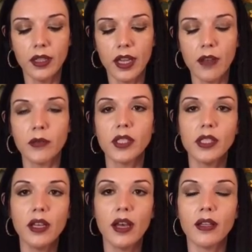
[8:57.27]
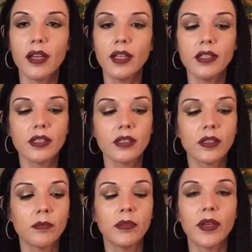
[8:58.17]
the Amrezy Highlight
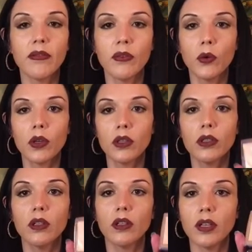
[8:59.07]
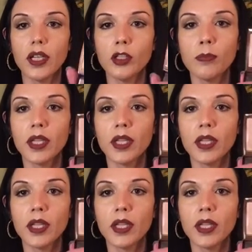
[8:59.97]
before the launch,